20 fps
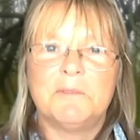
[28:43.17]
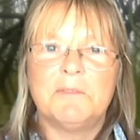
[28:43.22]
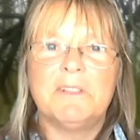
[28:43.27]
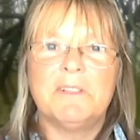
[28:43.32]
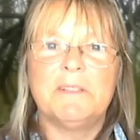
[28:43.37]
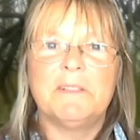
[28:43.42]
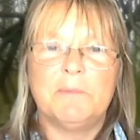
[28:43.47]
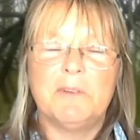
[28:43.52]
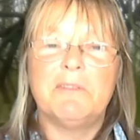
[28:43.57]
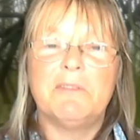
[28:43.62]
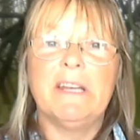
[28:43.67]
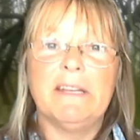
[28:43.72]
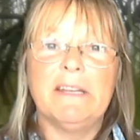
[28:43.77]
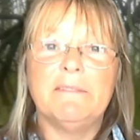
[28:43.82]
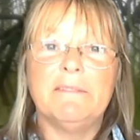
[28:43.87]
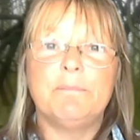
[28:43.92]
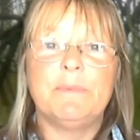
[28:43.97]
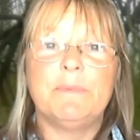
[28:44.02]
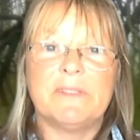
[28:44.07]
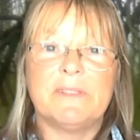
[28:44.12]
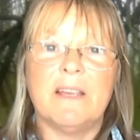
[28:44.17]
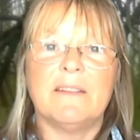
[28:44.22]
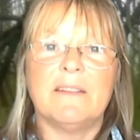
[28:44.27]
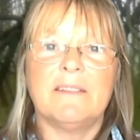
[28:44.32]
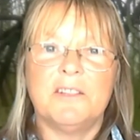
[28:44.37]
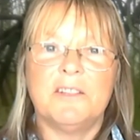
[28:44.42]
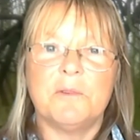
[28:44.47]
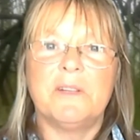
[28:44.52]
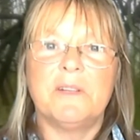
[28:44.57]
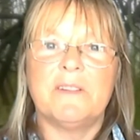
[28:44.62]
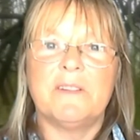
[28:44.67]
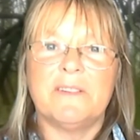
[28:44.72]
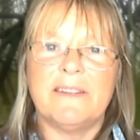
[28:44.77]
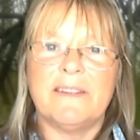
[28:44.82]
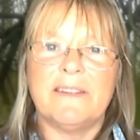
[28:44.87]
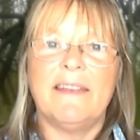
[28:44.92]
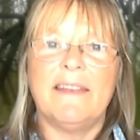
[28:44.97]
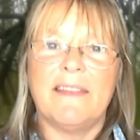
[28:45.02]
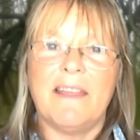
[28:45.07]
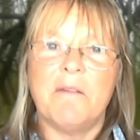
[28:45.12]
We're really starting to
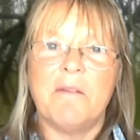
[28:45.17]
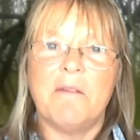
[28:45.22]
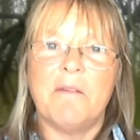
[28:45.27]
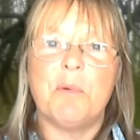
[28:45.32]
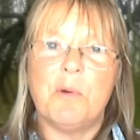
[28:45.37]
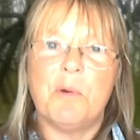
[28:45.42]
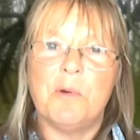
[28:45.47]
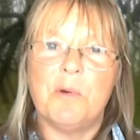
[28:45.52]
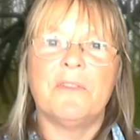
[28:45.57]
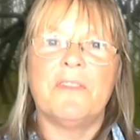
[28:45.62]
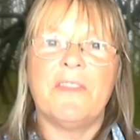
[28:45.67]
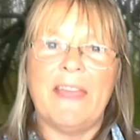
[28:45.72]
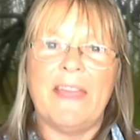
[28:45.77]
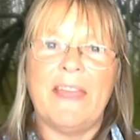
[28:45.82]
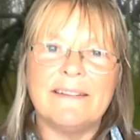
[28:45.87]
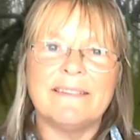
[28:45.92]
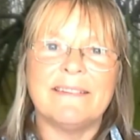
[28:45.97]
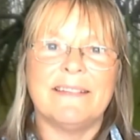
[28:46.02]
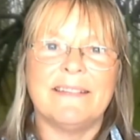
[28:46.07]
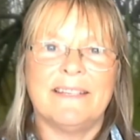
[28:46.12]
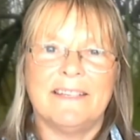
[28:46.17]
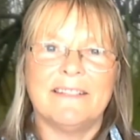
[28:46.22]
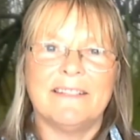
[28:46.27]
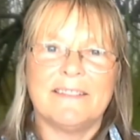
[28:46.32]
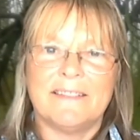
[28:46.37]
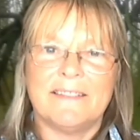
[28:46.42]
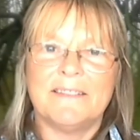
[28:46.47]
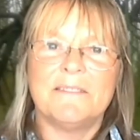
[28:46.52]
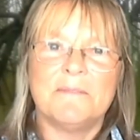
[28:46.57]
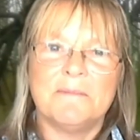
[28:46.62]
understand how important that is.